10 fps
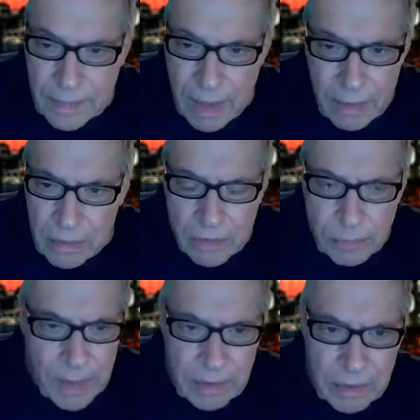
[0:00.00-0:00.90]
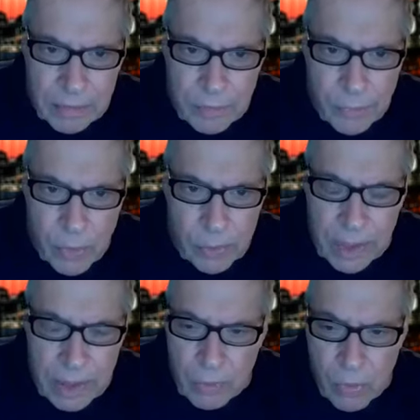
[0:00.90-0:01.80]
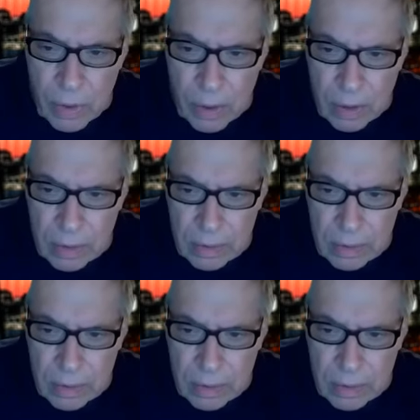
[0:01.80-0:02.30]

I don't expect him to fold anymore.